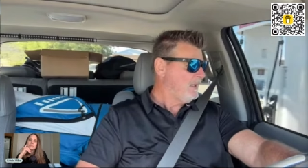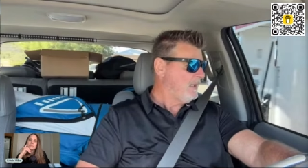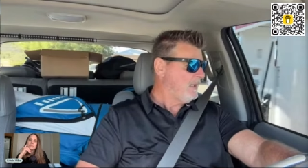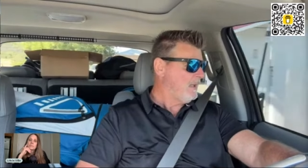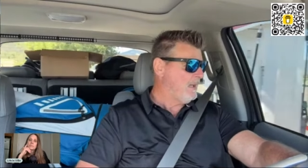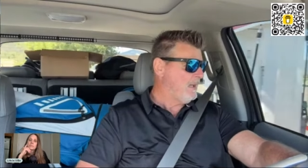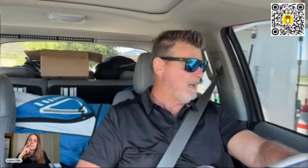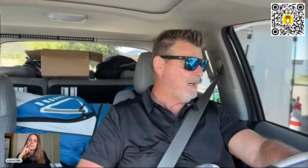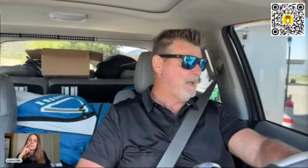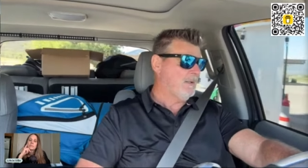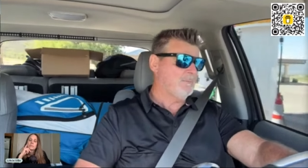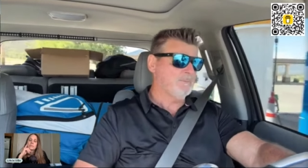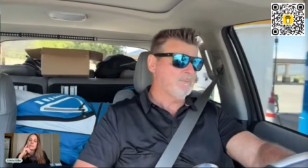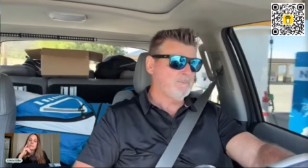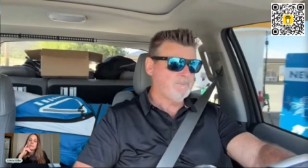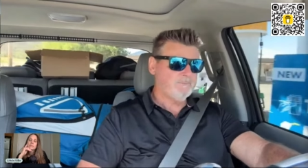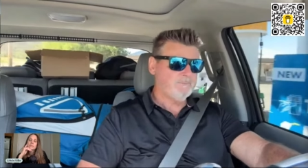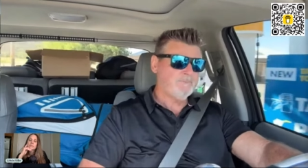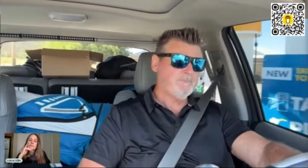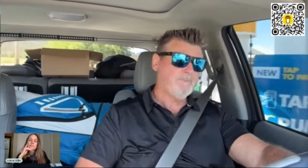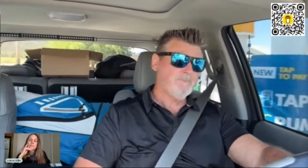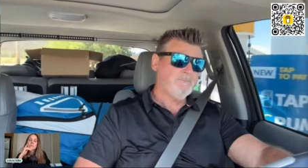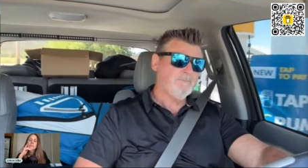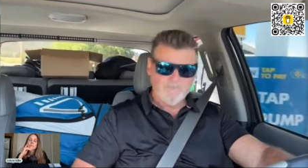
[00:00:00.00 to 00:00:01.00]
Um,
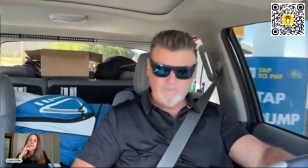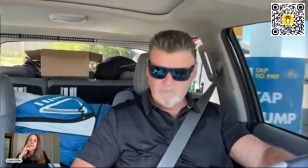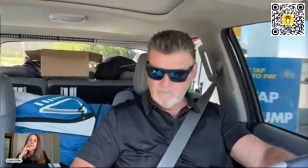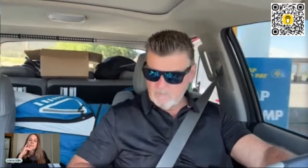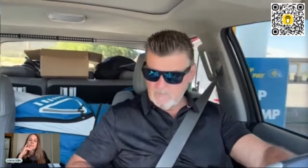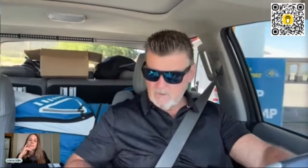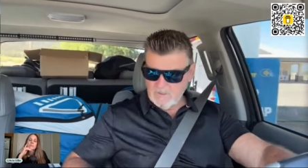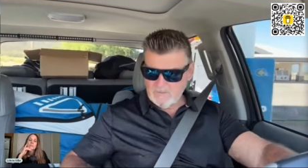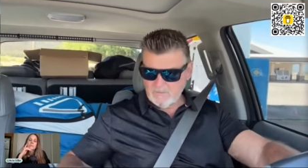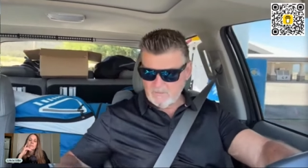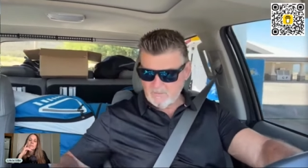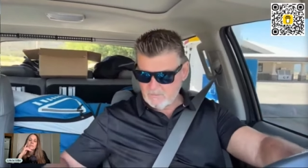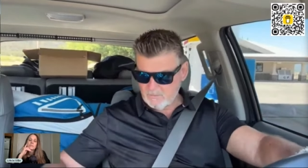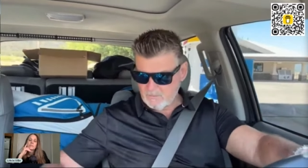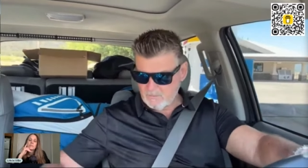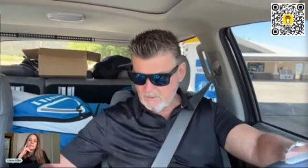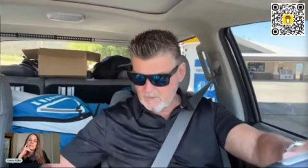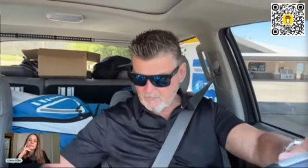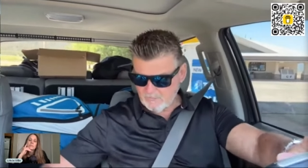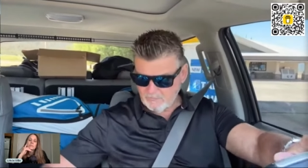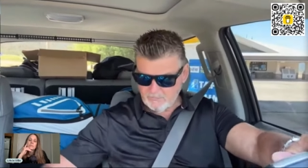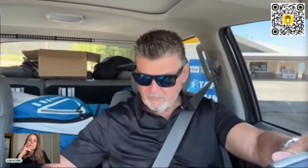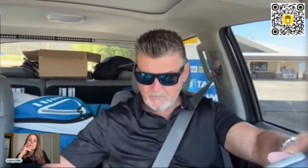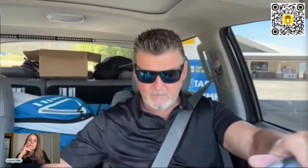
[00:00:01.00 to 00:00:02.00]
it's
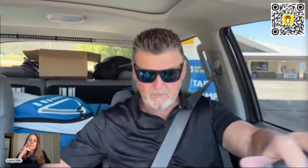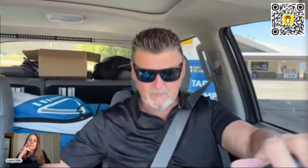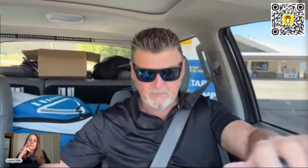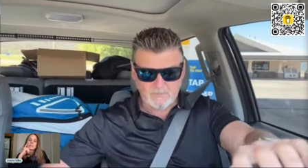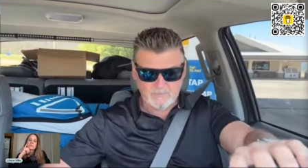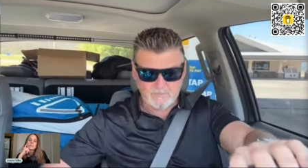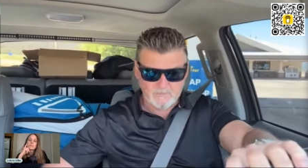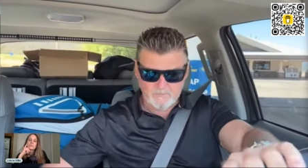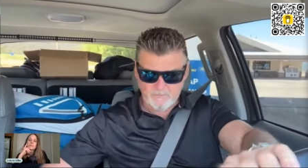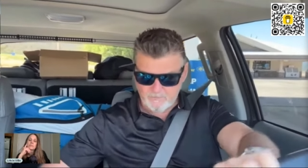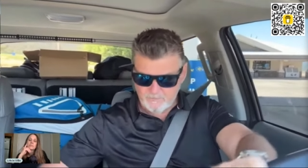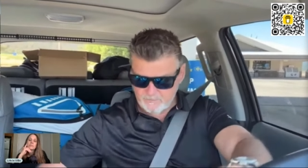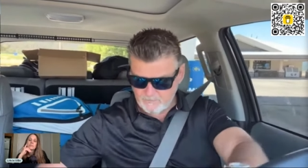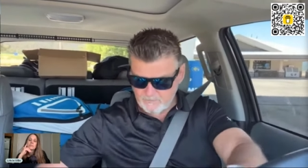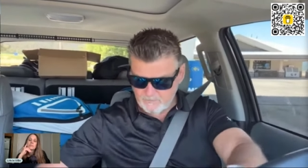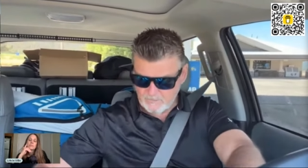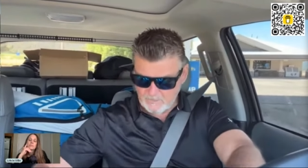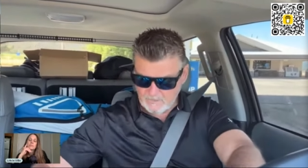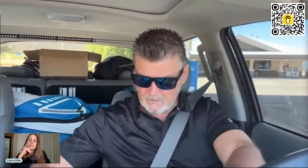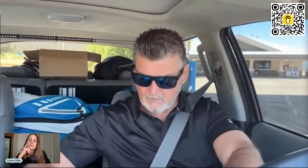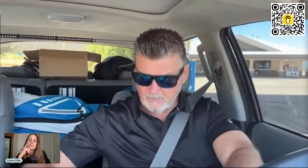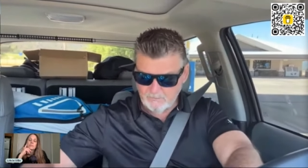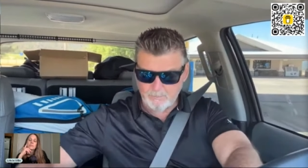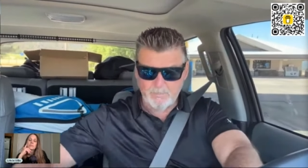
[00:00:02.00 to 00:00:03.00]
it's
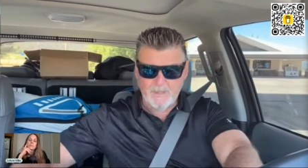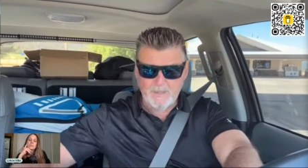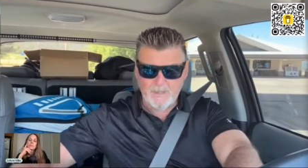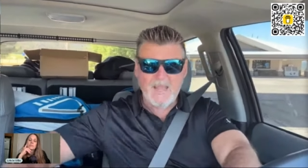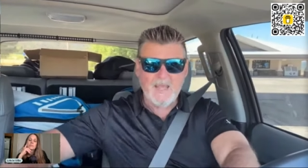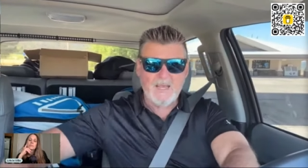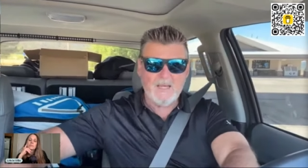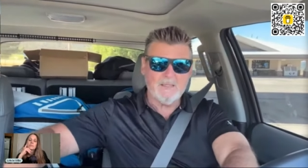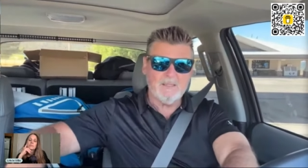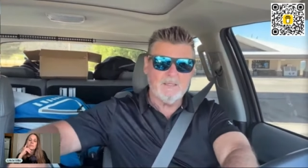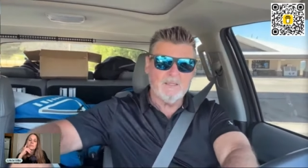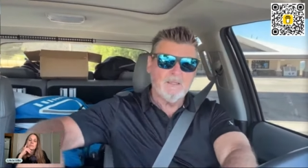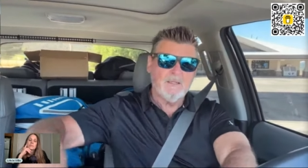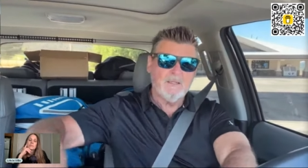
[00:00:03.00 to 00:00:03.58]
it's bad.